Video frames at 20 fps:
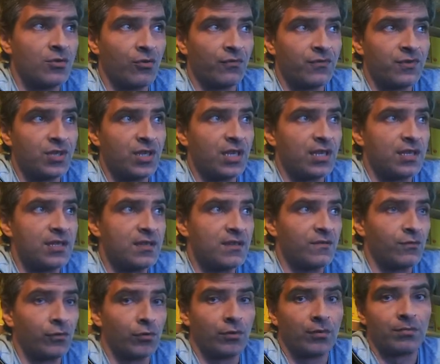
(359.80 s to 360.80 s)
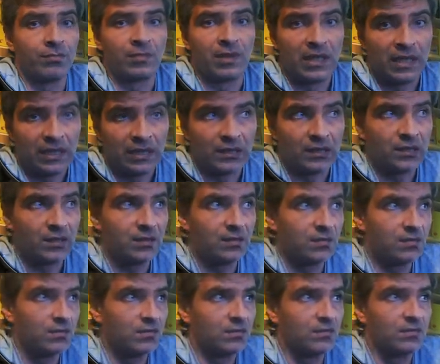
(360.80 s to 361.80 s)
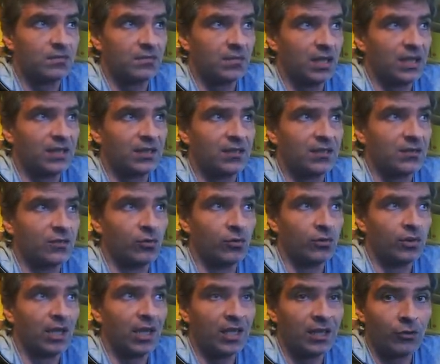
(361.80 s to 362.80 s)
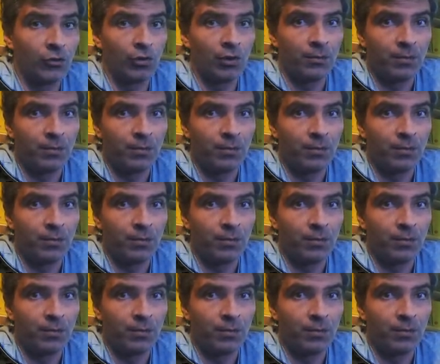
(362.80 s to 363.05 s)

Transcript: of chests for gear and good territory